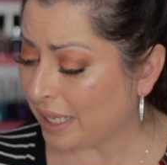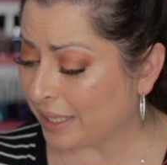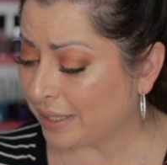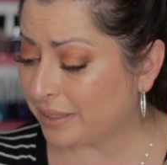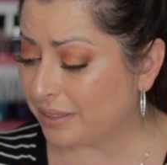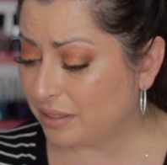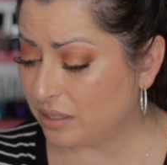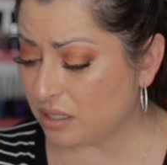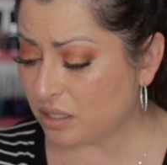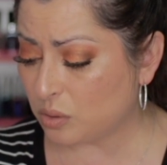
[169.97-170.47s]

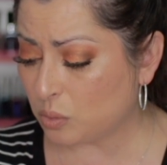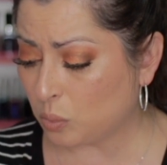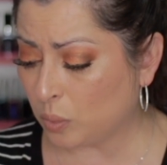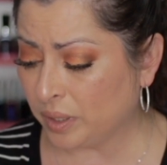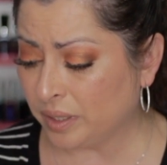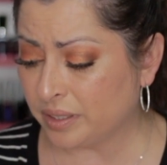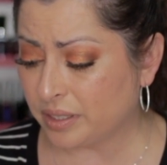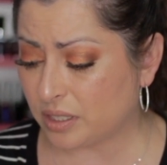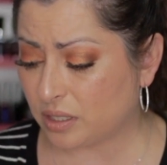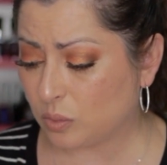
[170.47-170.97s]
And this
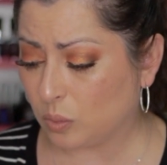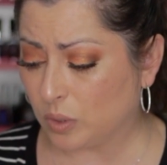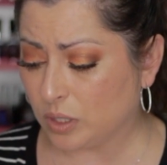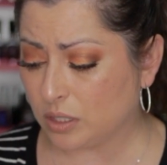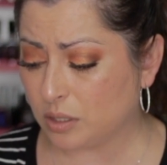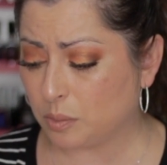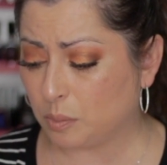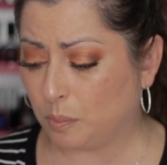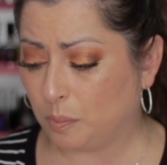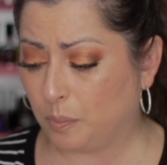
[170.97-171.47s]
one
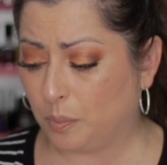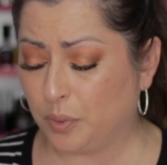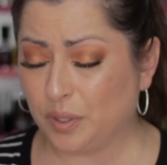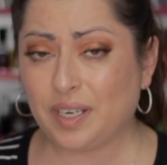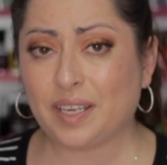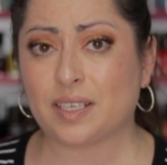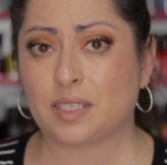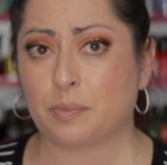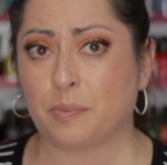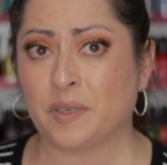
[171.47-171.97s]
was
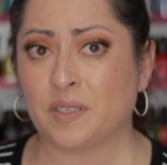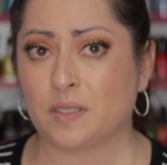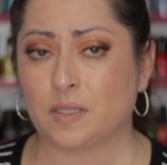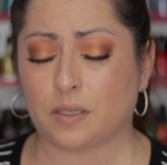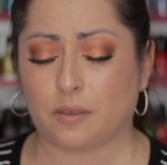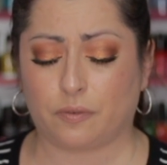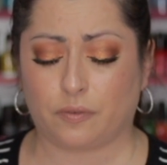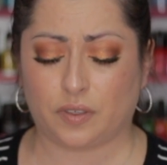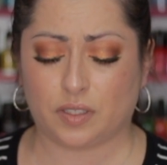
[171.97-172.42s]
pretty expensive.